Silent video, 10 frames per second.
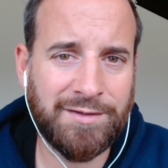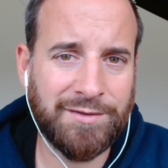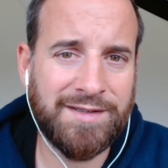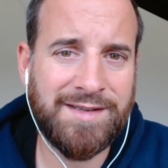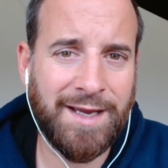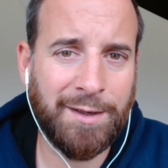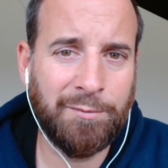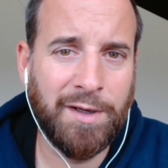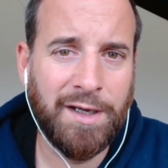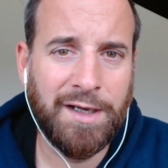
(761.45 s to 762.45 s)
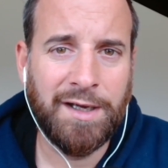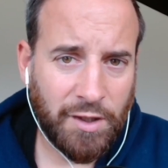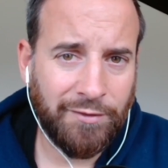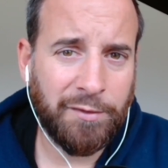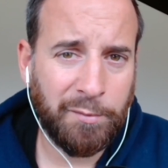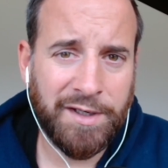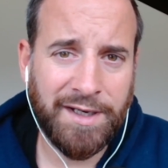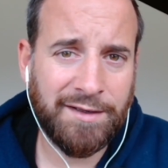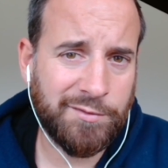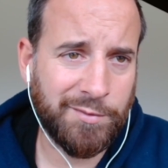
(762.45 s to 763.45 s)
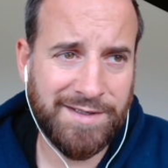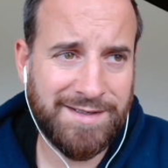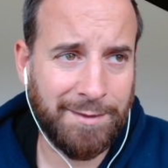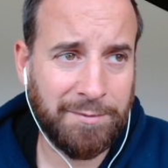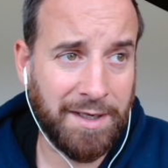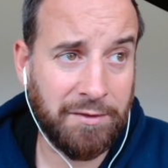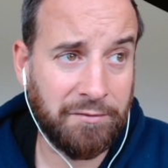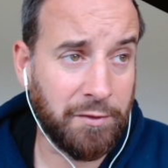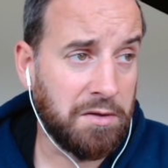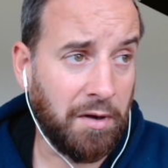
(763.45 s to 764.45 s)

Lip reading: with the same kind of,